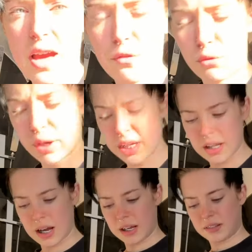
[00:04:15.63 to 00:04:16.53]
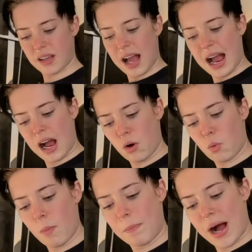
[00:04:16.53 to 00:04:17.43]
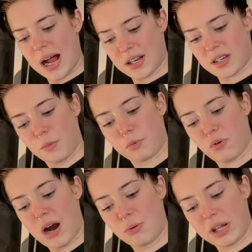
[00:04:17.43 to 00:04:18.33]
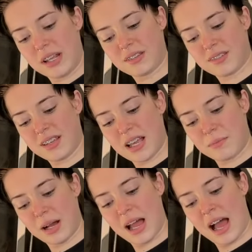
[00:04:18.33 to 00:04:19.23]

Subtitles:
Never realise how bad the brown is in my